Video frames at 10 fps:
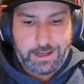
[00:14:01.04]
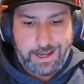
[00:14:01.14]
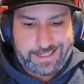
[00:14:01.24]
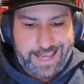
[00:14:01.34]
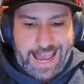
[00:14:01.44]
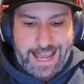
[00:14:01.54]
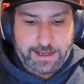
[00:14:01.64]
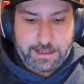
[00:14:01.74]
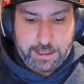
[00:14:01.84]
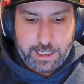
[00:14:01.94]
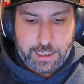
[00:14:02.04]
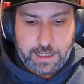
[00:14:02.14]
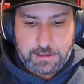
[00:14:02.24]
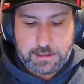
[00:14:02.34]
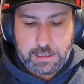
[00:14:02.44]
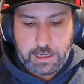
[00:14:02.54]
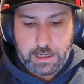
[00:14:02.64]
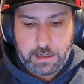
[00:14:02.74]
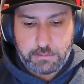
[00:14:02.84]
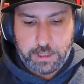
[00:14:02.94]
tagger, I guess.
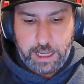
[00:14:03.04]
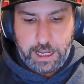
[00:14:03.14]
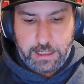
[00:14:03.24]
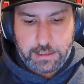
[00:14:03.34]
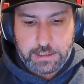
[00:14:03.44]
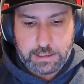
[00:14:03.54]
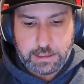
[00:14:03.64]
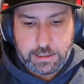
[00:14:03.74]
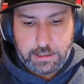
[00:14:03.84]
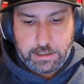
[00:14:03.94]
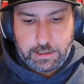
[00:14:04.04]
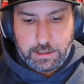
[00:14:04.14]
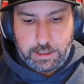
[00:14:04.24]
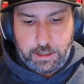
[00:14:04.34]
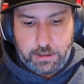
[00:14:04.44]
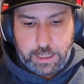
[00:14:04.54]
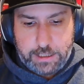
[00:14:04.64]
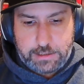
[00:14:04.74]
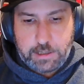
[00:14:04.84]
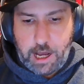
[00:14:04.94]
And
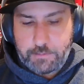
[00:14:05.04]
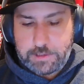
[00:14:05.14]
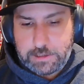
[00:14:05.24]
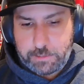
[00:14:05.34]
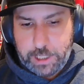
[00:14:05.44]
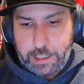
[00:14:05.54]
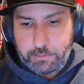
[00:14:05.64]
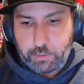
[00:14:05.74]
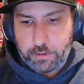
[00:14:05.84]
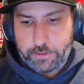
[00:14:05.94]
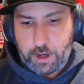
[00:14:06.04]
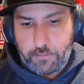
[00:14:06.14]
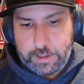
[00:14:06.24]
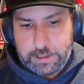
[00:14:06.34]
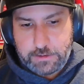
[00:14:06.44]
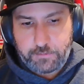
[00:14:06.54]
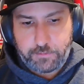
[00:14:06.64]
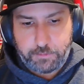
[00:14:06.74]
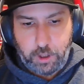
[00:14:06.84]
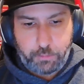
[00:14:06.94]
at times he's played more of an
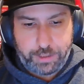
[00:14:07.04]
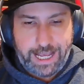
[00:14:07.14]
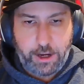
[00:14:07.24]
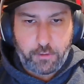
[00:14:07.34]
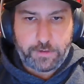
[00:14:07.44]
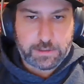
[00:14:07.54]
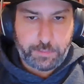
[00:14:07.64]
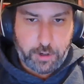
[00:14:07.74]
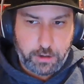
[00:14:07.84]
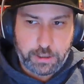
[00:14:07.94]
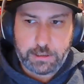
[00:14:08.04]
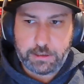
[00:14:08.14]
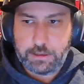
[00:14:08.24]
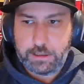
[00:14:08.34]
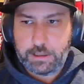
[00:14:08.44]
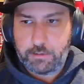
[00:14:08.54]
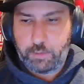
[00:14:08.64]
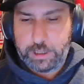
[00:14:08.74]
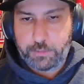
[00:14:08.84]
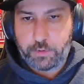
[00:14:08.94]
offensive, play off his opponent,
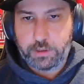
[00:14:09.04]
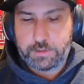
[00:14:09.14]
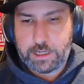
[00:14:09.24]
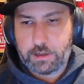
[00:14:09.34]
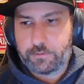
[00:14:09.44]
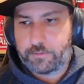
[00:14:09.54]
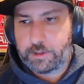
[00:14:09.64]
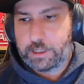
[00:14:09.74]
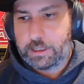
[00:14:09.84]
win the ball himself,